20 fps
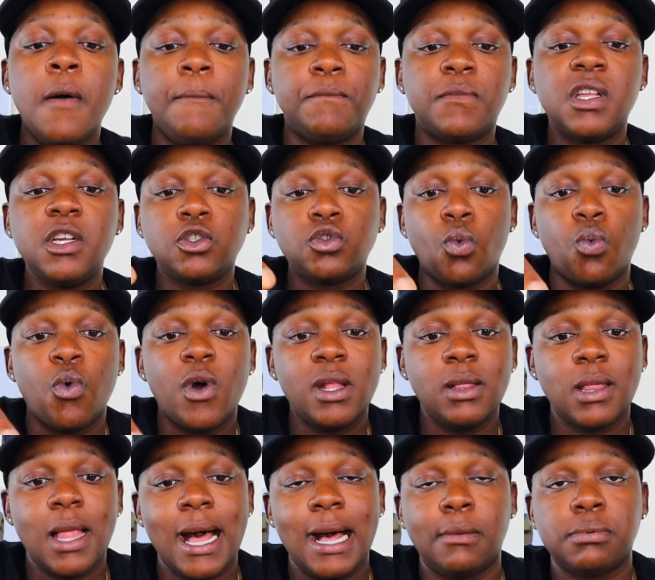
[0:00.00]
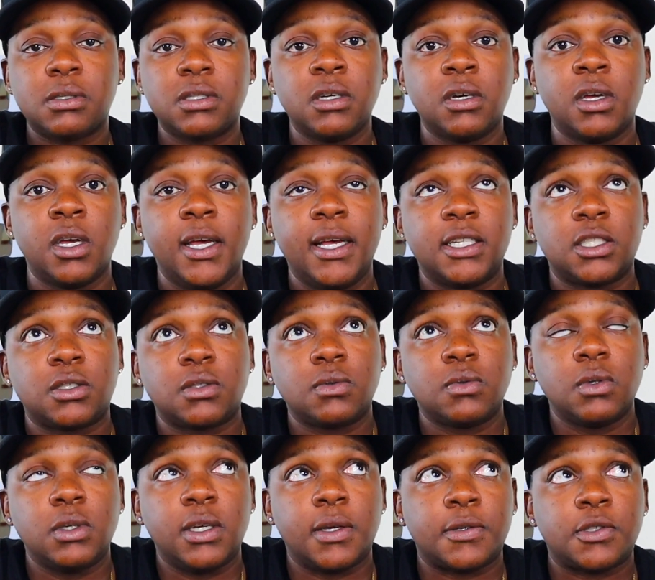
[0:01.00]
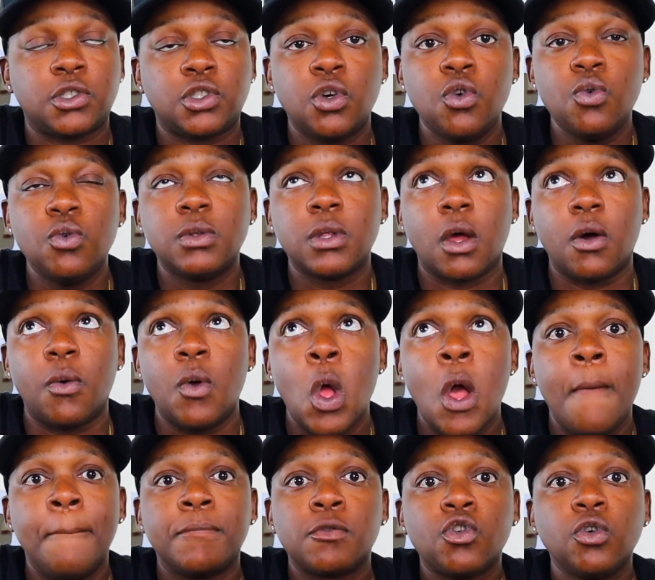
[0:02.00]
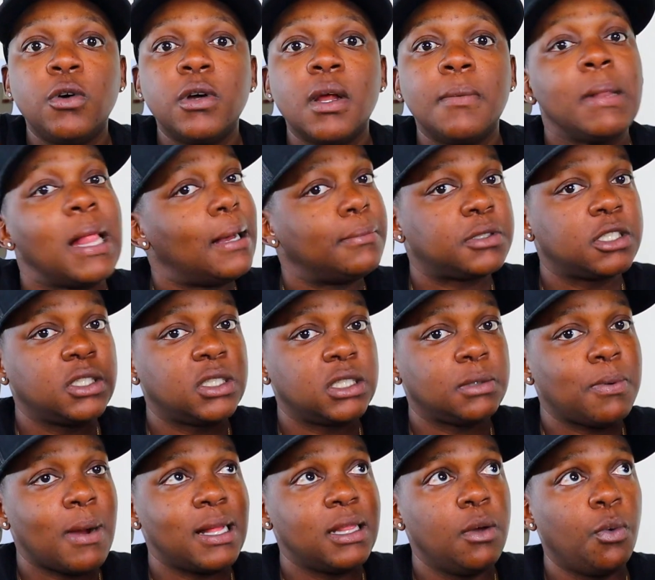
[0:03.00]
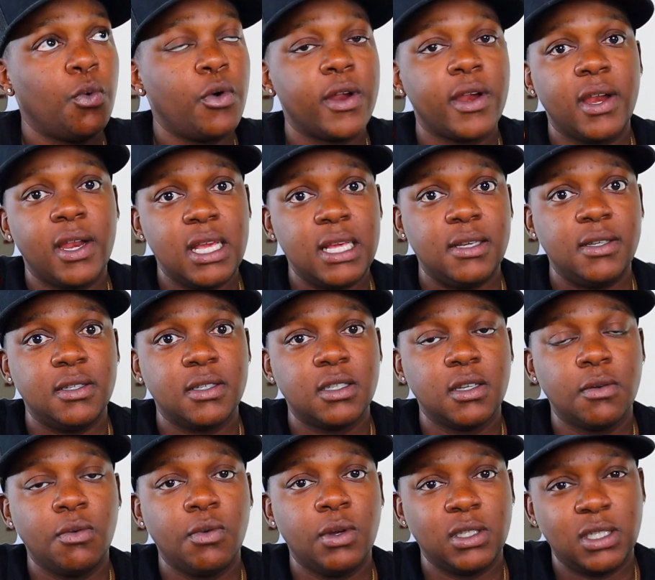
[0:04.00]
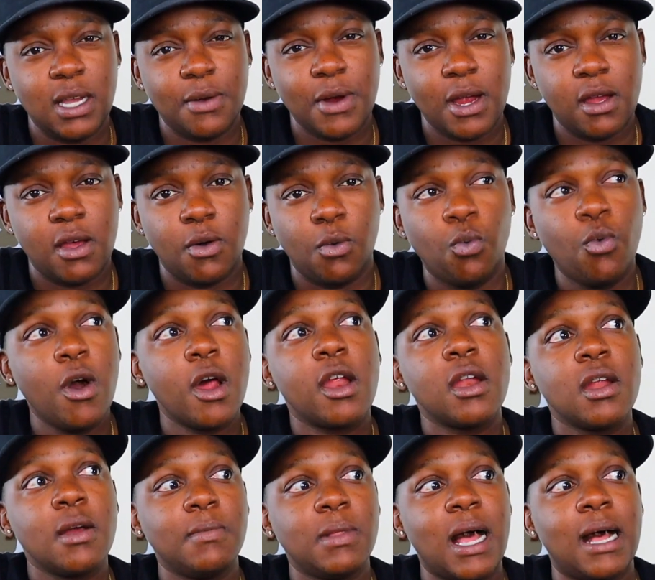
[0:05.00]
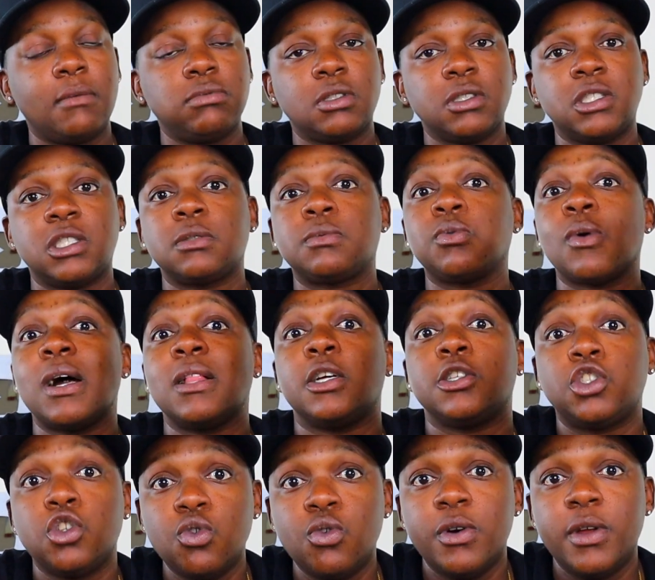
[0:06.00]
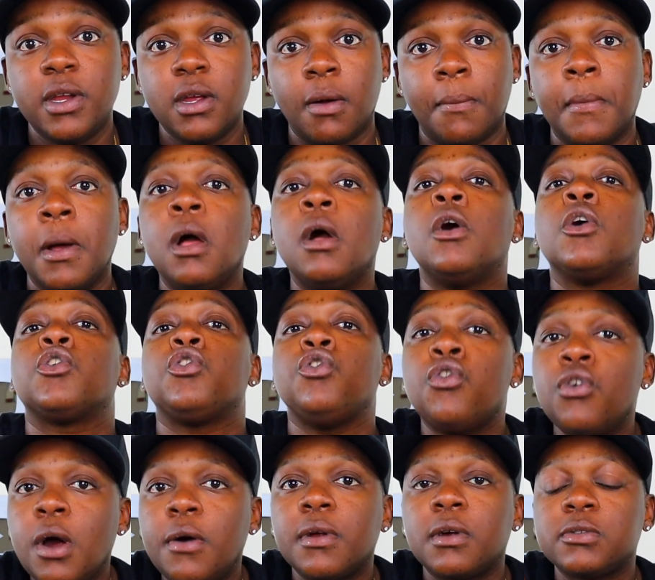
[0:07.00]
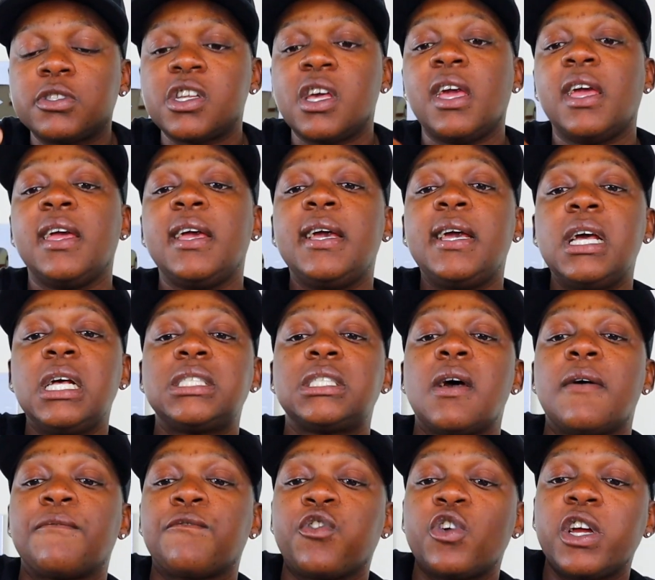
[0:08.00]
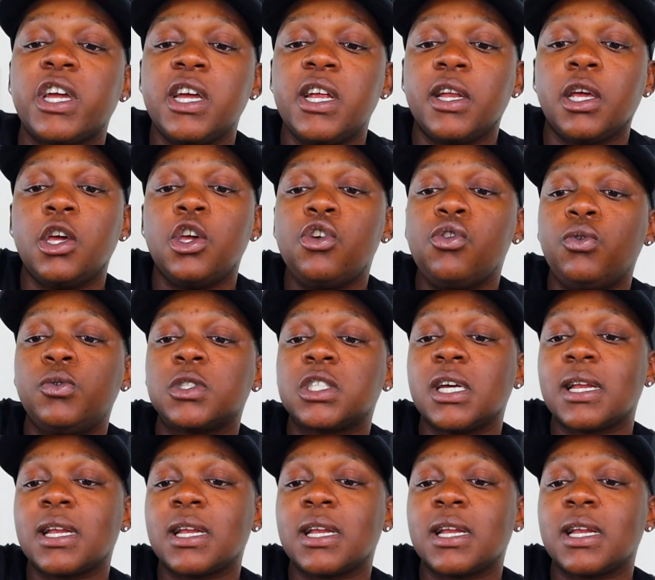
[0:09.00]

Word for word: This one lobster is, is two, no, two of them lobsters is probably one of these. Is that right? One of them lobsters is probably two of them. You know what I'm saying? It's freaking huge.